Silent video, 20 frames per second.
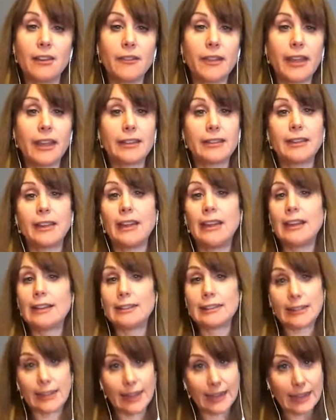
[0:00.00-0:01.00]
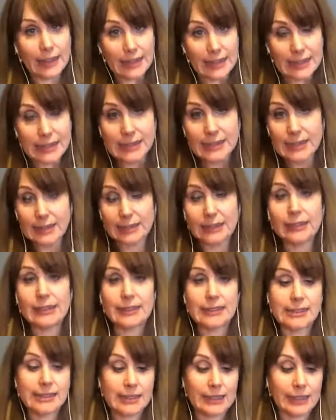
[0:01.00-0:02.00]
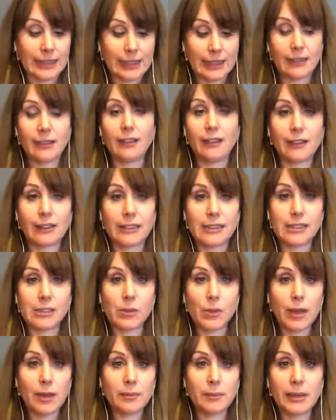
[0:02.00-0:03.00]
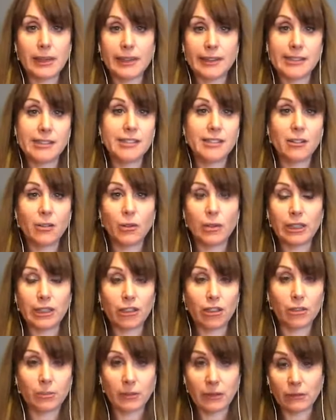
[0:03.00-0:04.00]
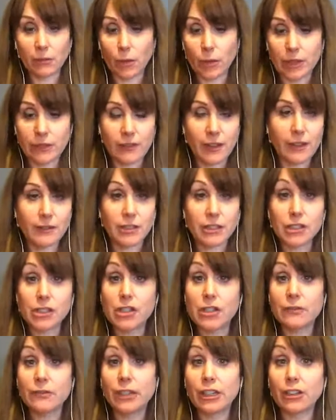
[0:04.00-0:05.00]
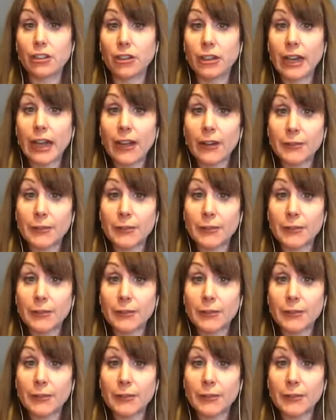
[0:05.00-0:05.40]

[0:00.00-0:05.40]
And ladies, listen in on this one because it only took me 45 years to figure it out.